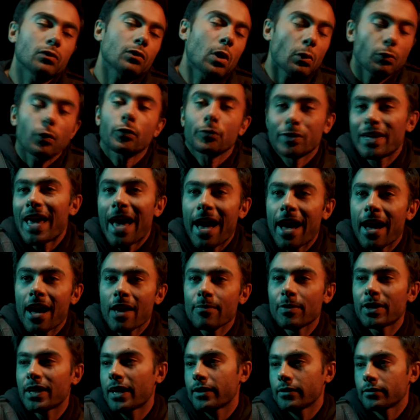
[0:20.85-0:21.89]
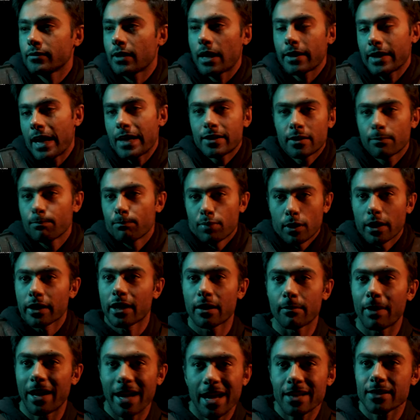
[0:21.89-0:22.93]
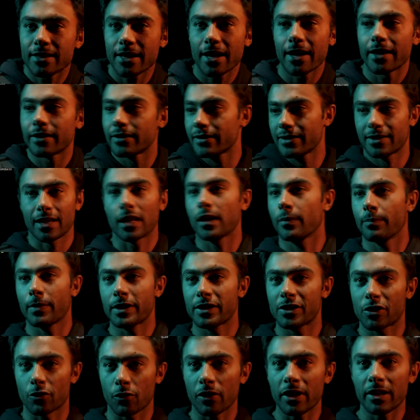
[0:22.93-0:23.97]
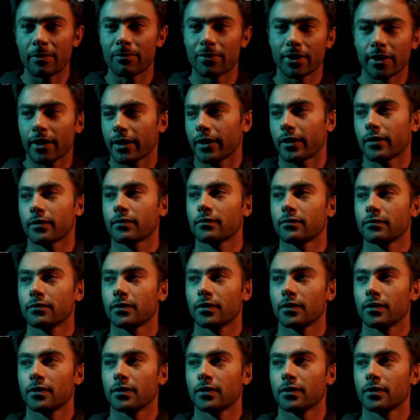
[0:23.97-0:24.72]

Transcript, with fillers: Yeah, well, well, yeah. I mean, I I had to plug in my headset and set up my stream, but like.